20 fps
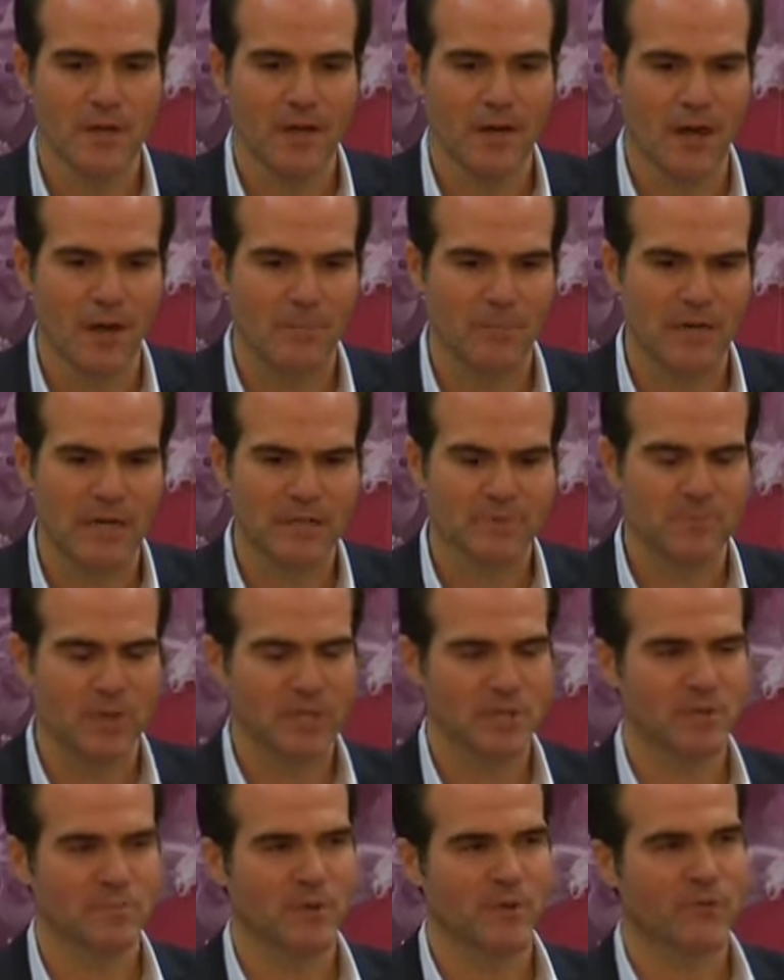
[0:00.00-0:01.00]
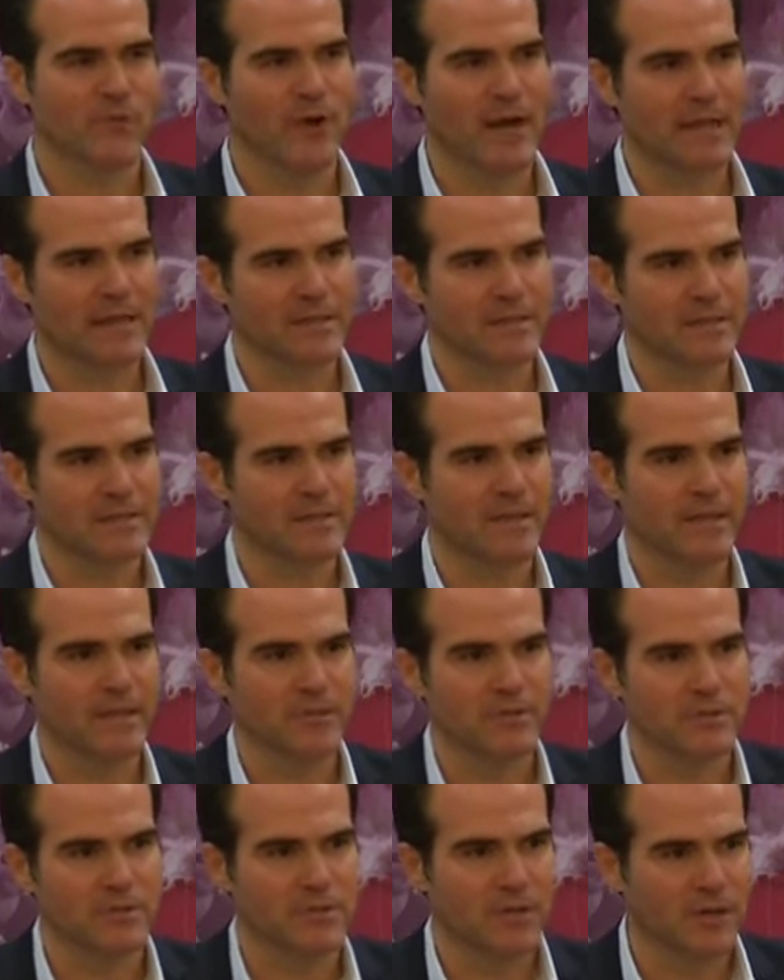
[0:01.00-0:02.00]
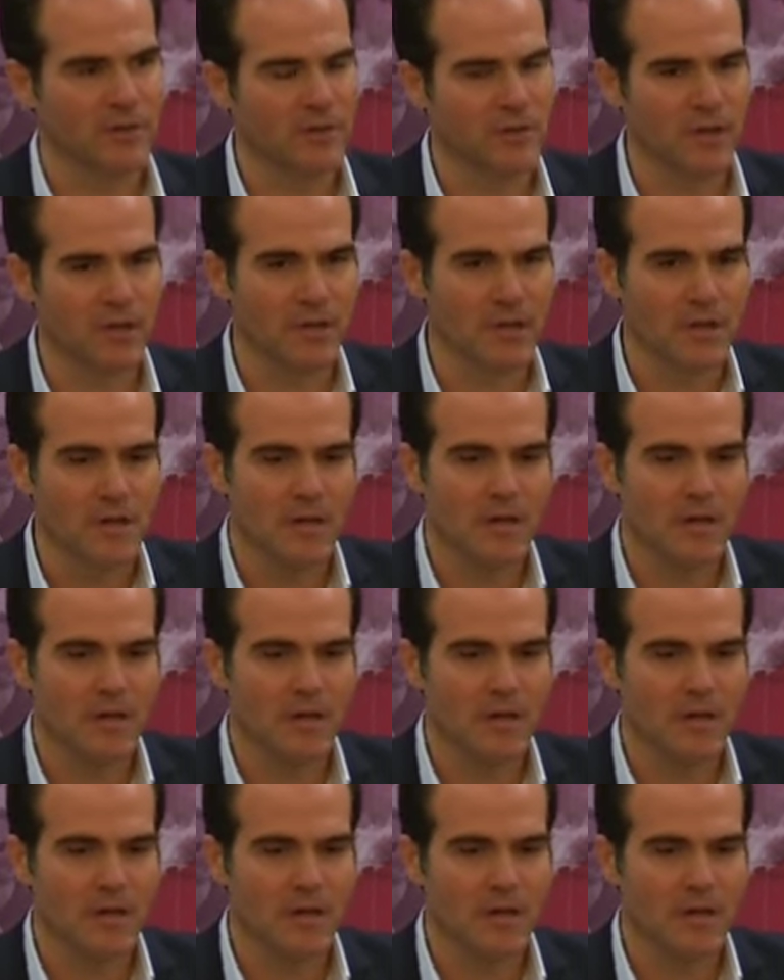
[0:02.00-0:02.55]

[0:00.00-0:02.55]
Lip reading: but as Benjamin Franklin said, there's nothing